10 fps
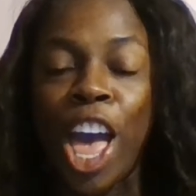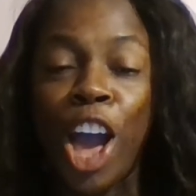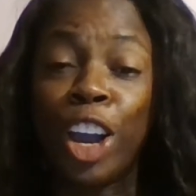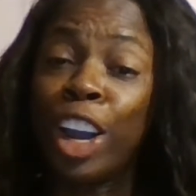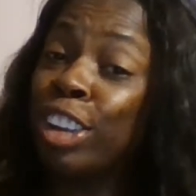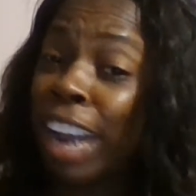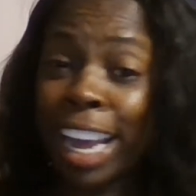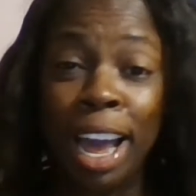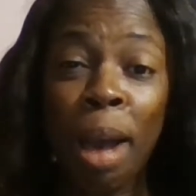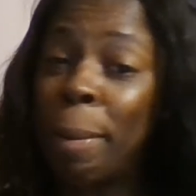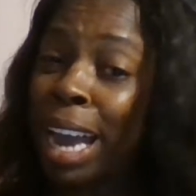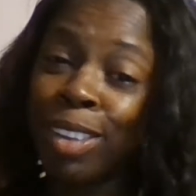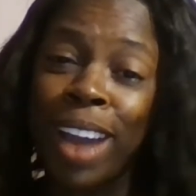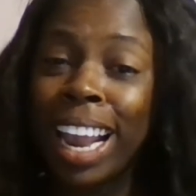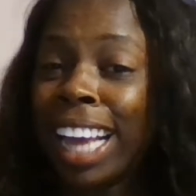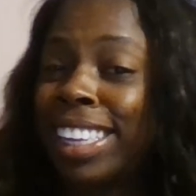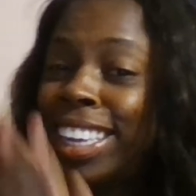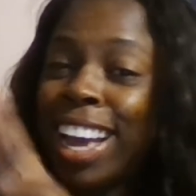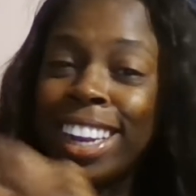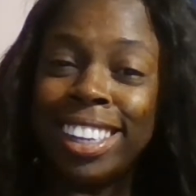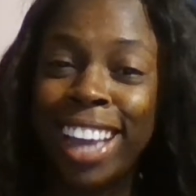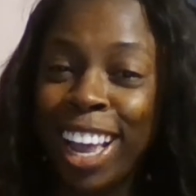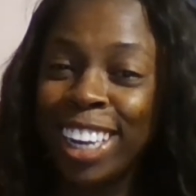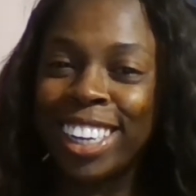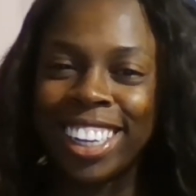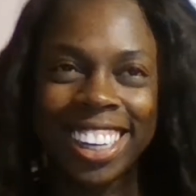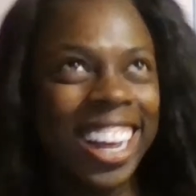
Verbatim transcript: a girl trying to get her body right like Teyana Taylor.